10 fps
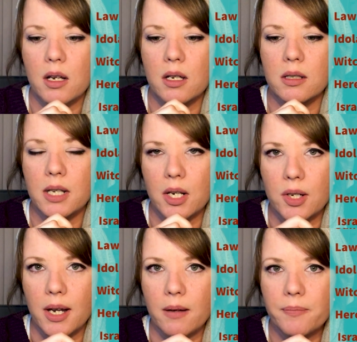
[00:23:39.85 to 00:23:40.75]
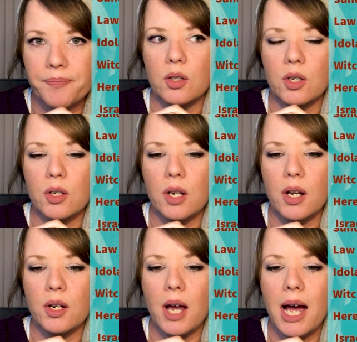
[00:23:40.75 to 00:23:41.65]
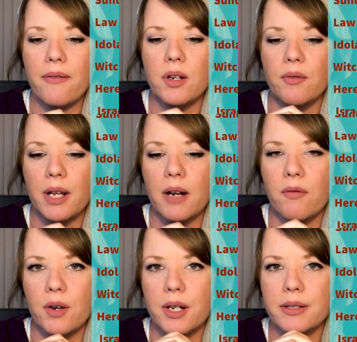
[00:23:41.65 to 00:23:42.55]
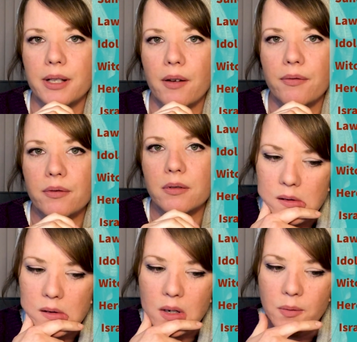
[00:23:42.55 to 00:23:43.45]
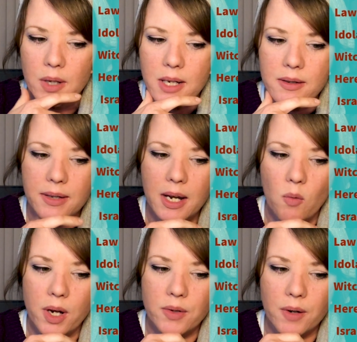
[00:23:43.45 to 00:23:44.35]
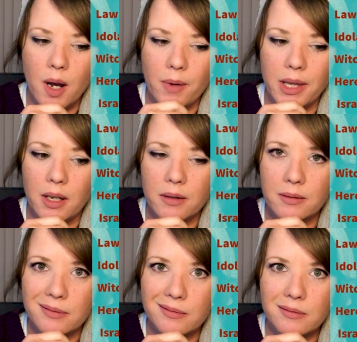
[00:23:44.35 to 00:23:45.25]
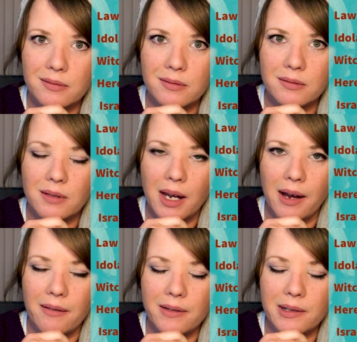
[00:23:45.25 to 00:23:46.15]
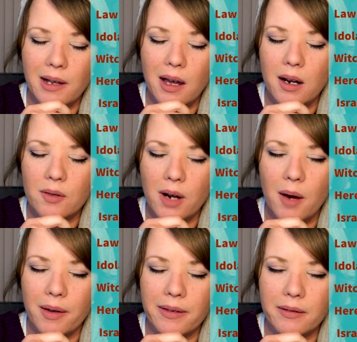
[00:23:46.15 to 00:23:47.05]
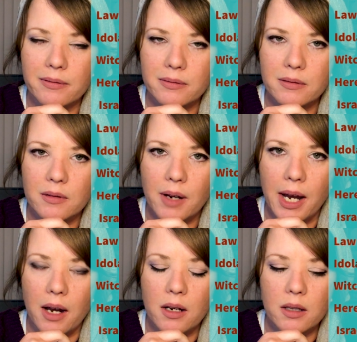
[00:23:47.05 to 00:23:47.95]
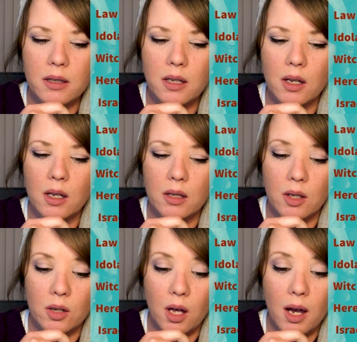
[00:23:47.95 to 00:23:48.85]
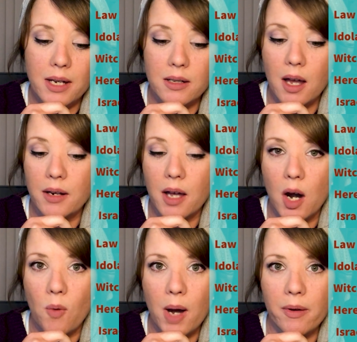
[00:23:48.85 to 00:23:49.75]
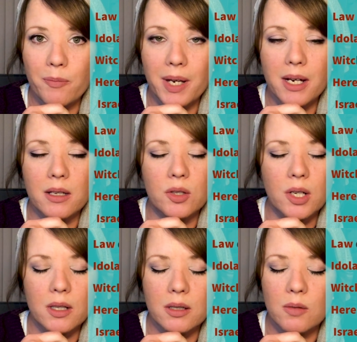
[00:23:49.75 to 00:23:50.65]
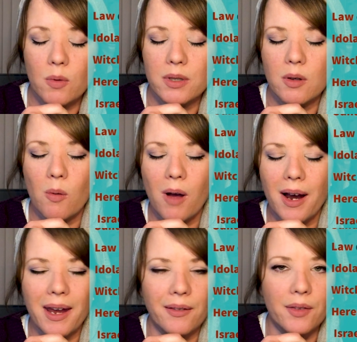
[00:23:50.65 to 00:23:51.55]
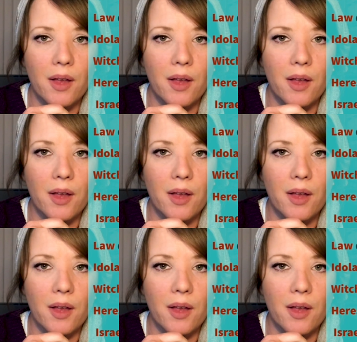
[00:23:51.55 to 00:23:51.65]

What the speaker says: is teaching. You have to read it for yourself to really see what's wrong with it. Okay, there's a lot wrong with it. Okay, the law is not done away with, because Jesus was the walking